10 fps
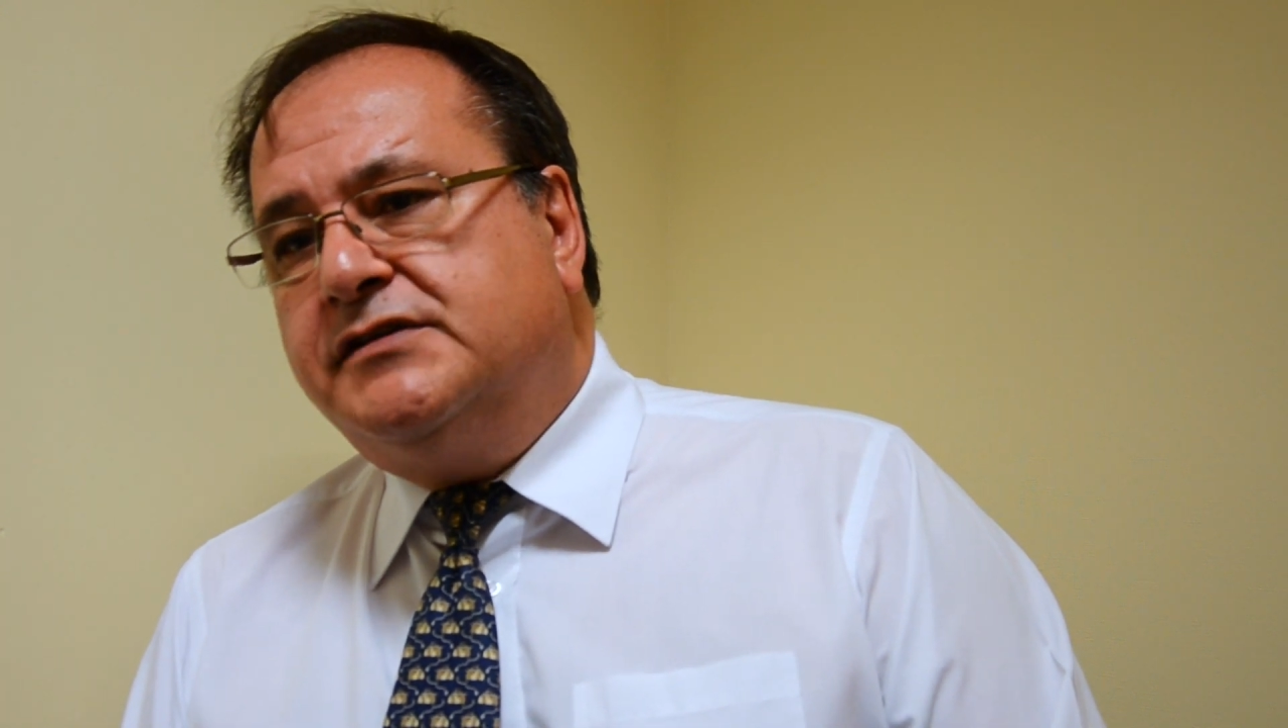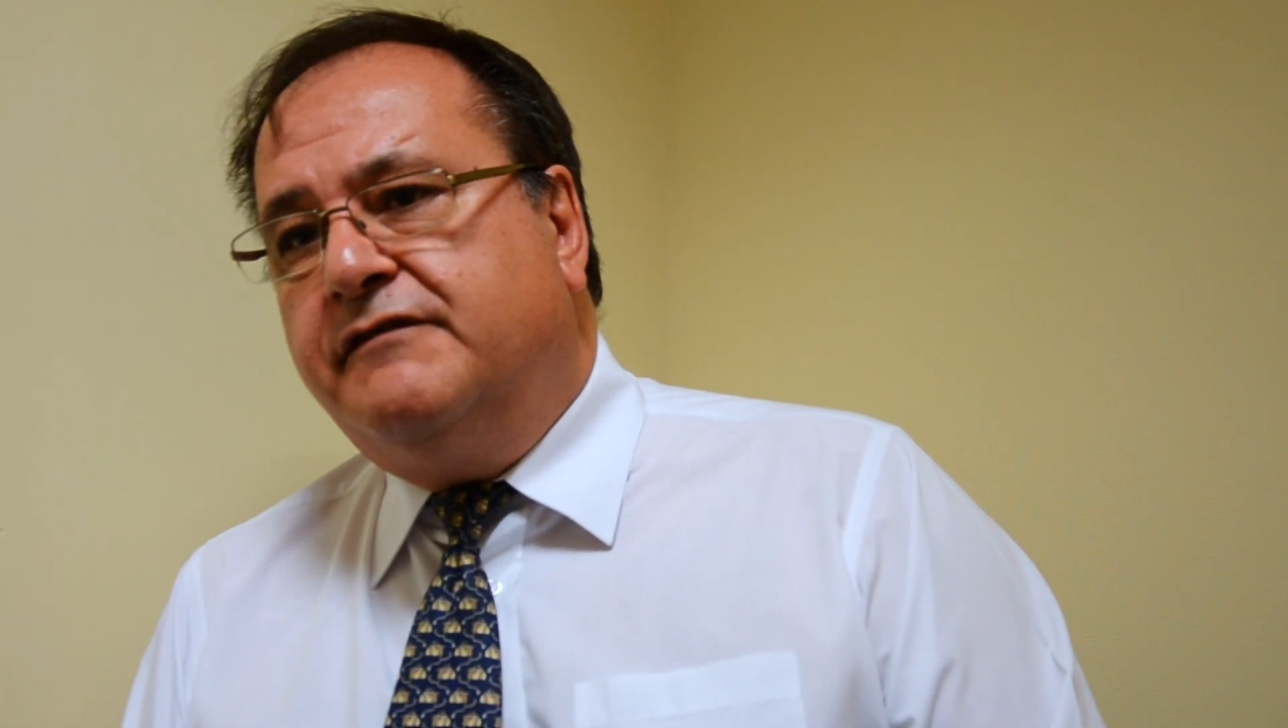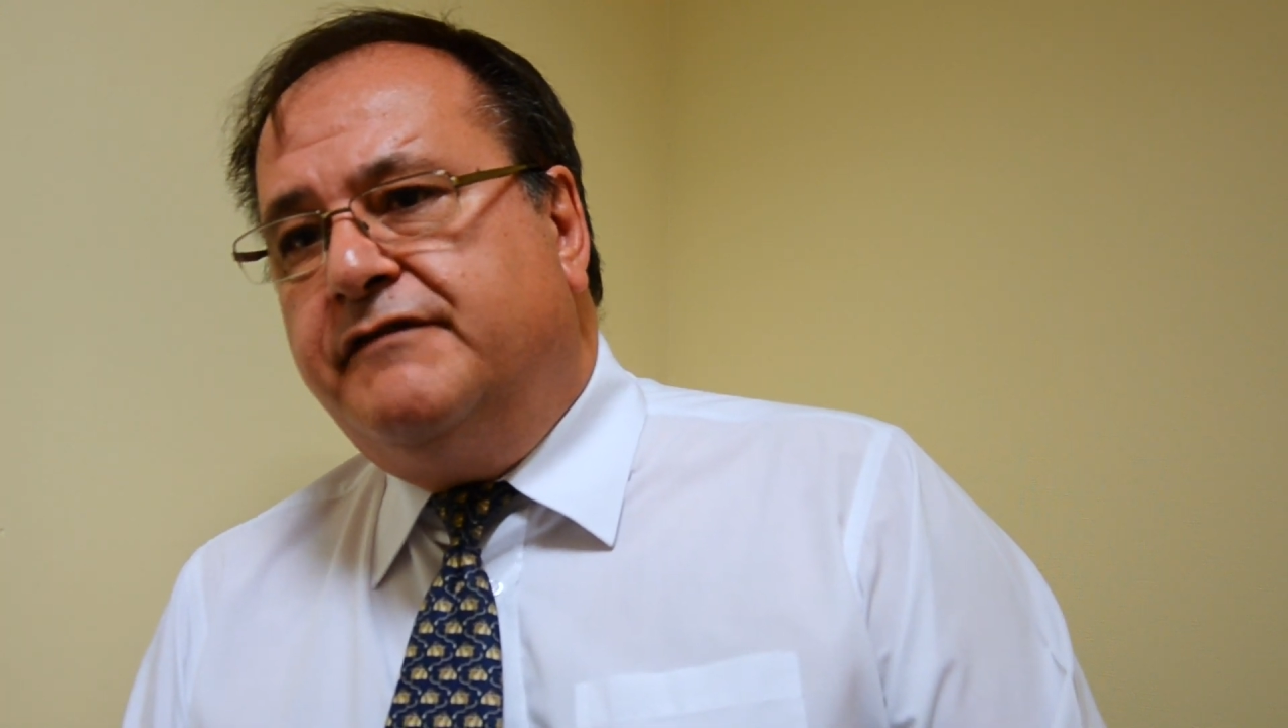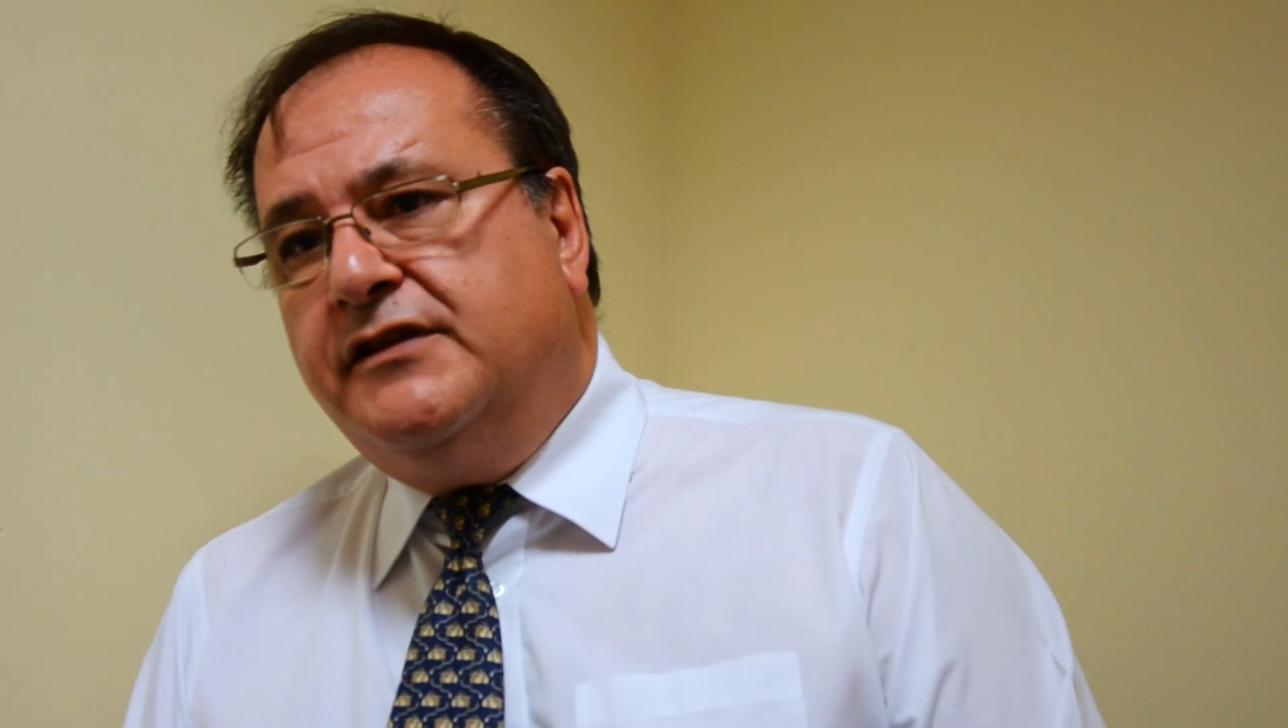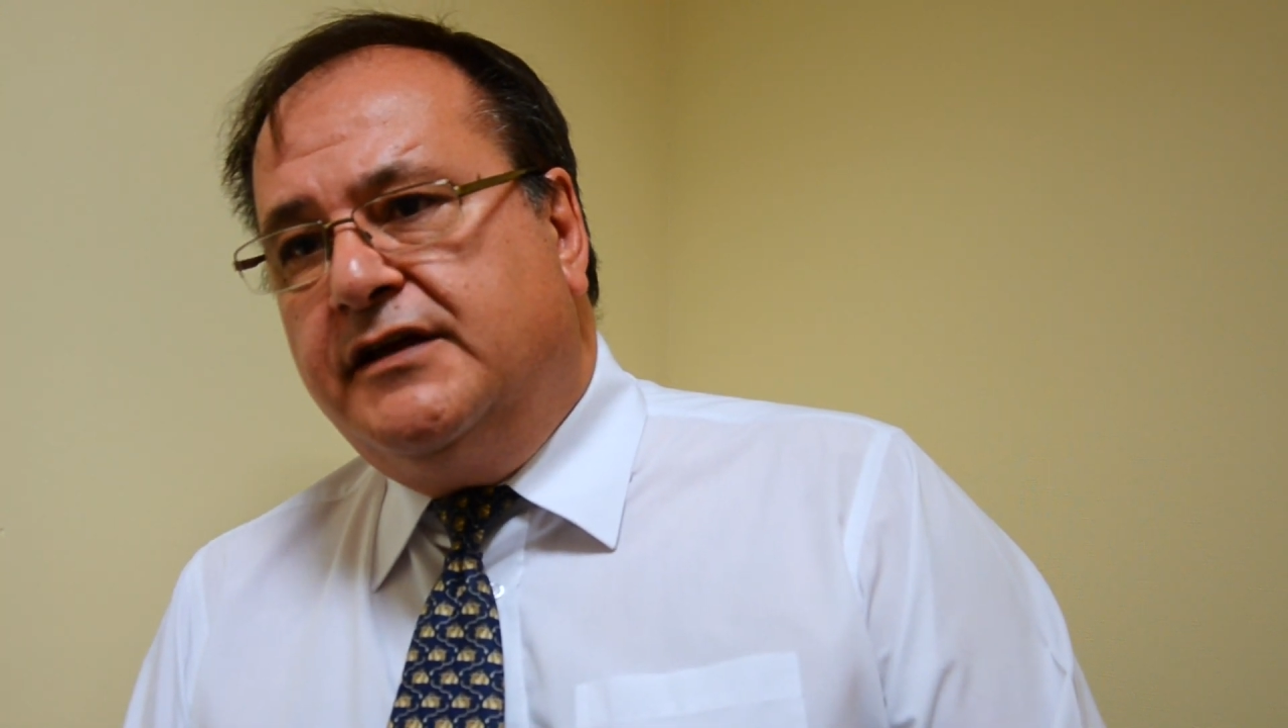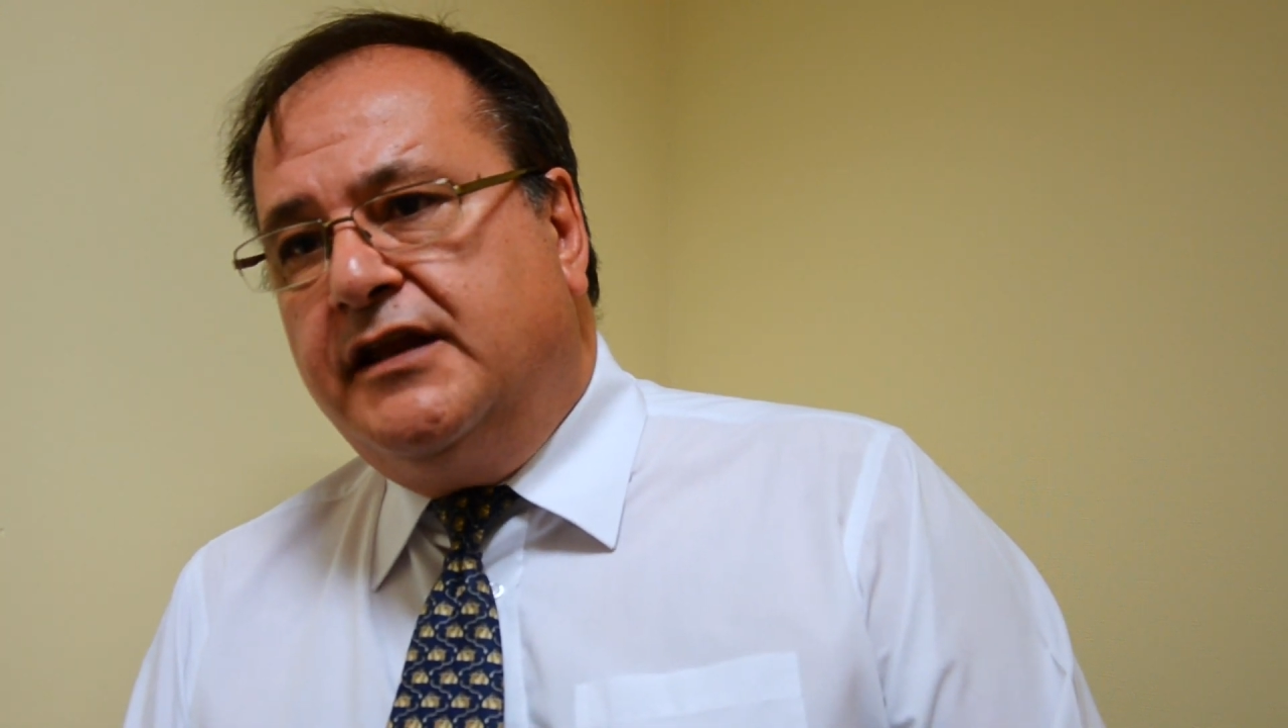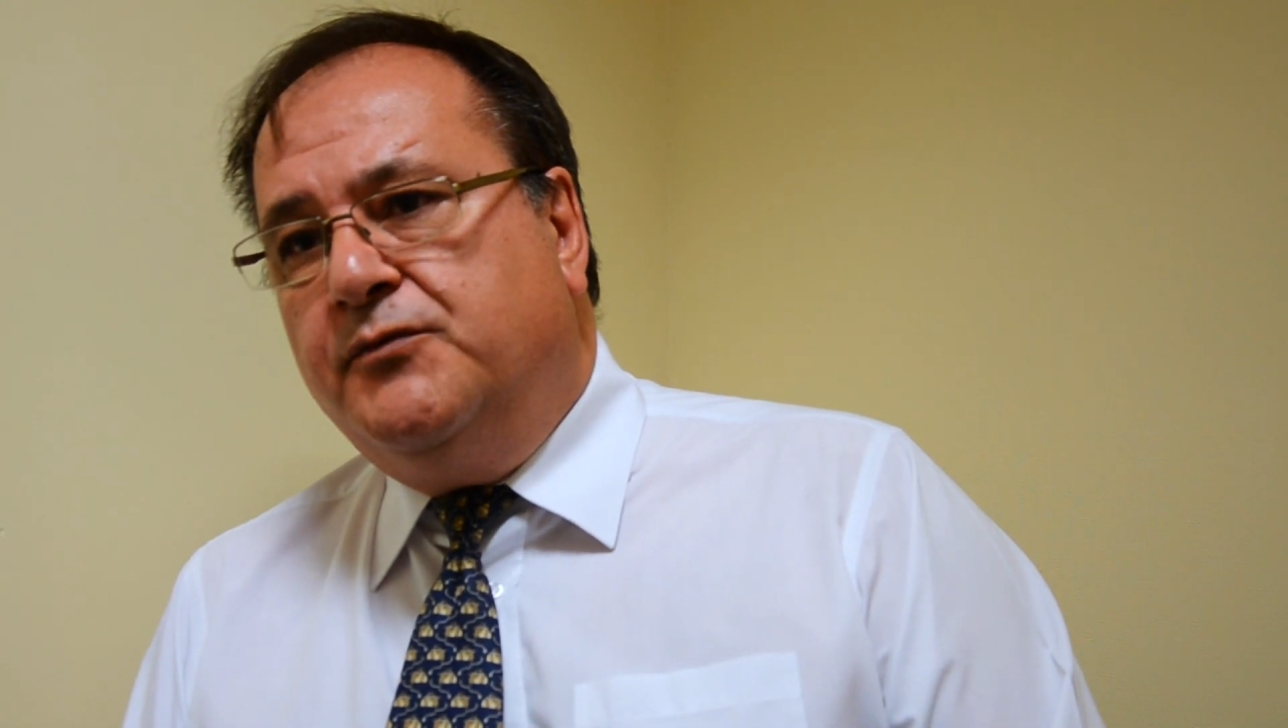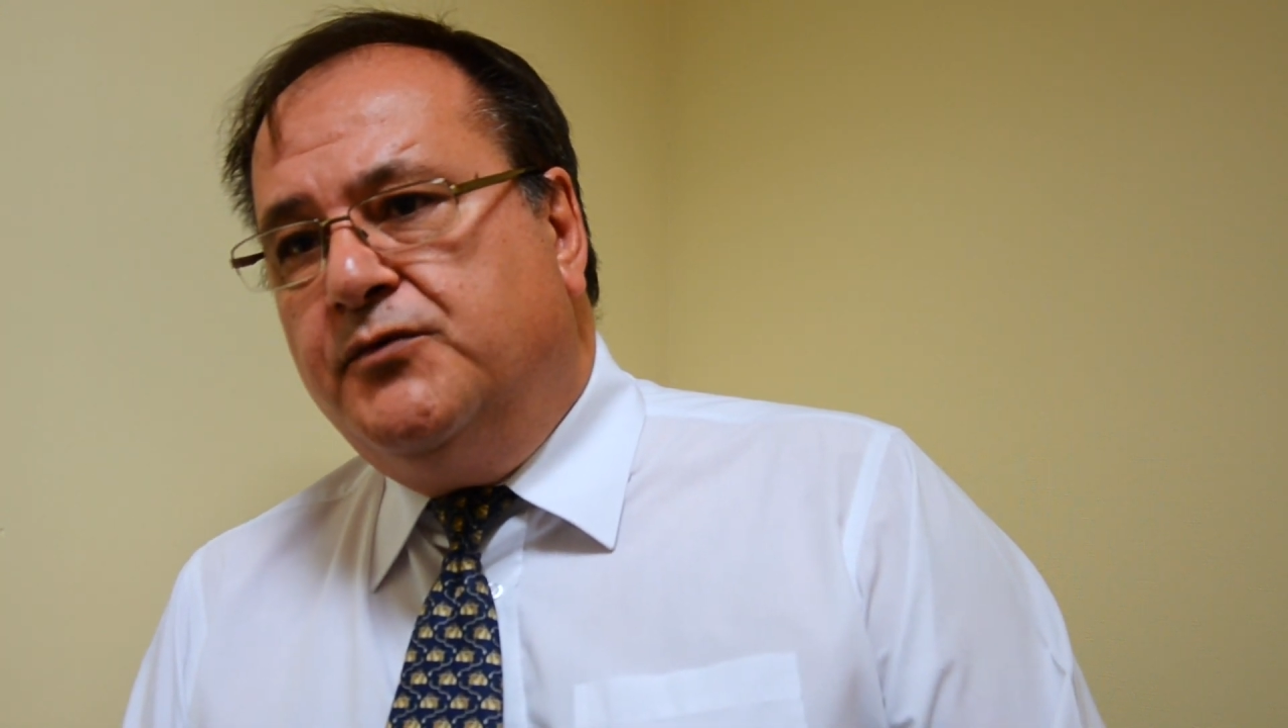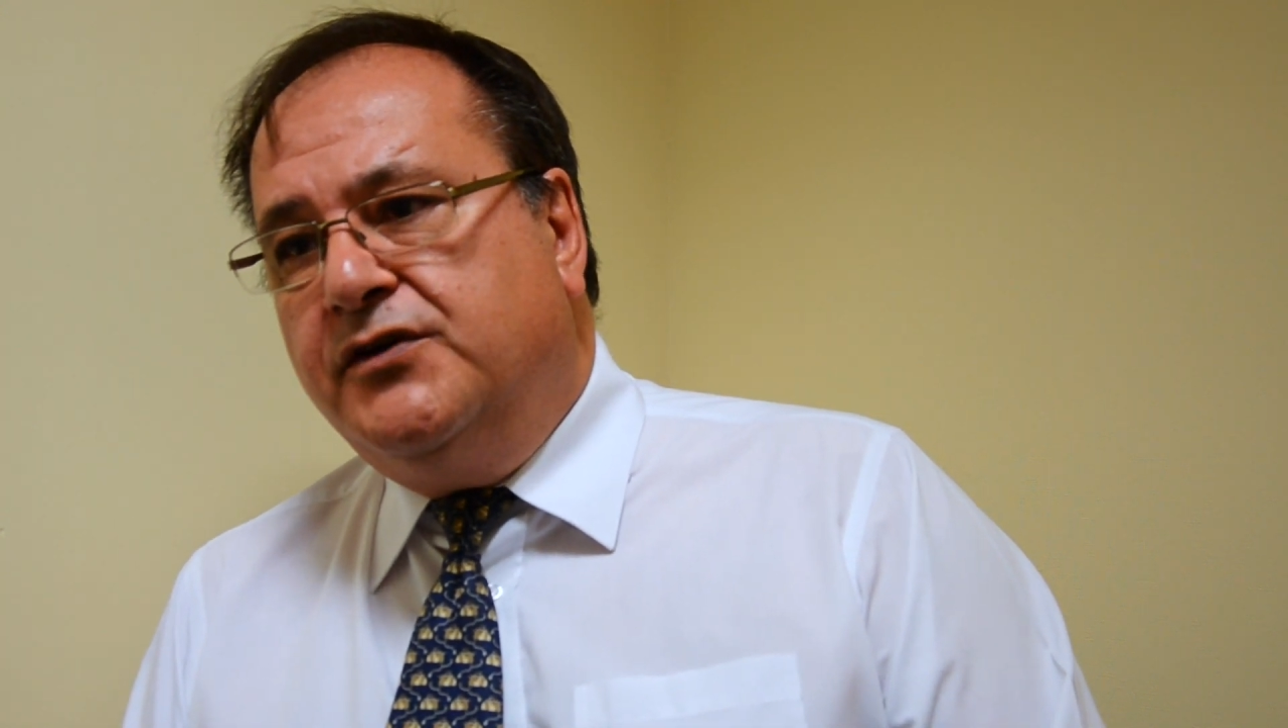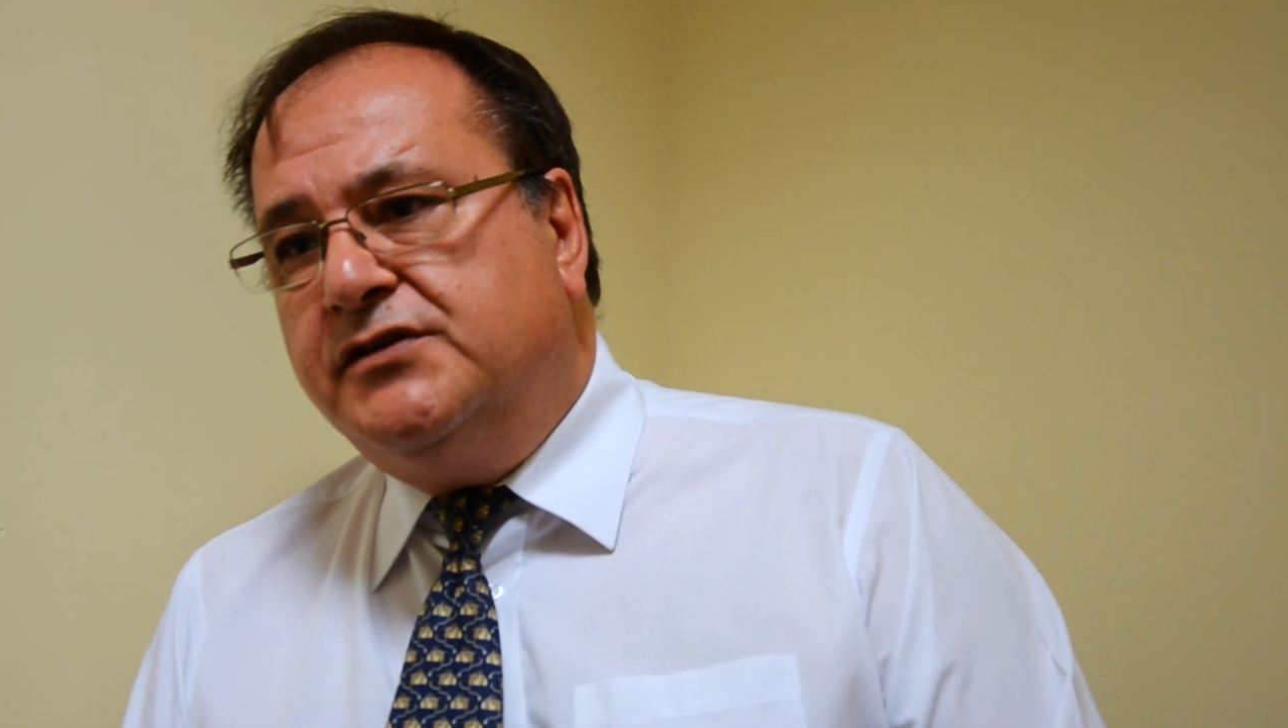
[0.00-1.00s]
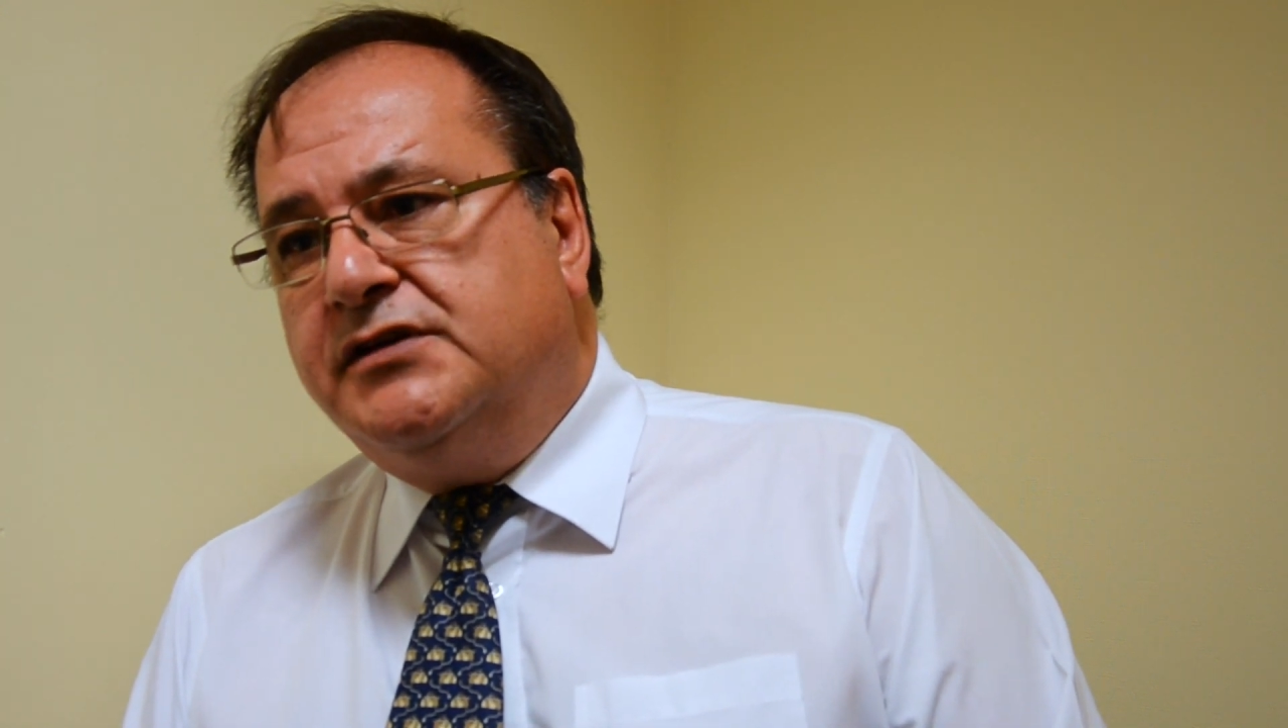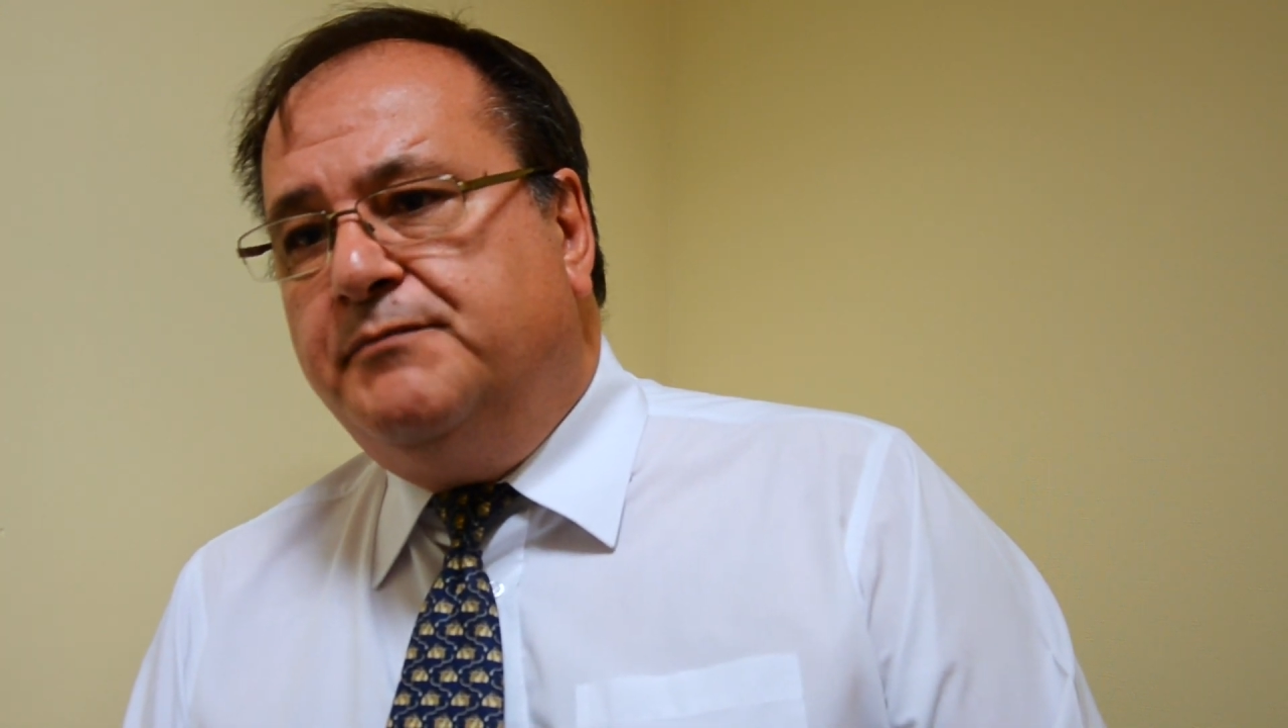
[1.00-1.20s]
they feel they're getting worse,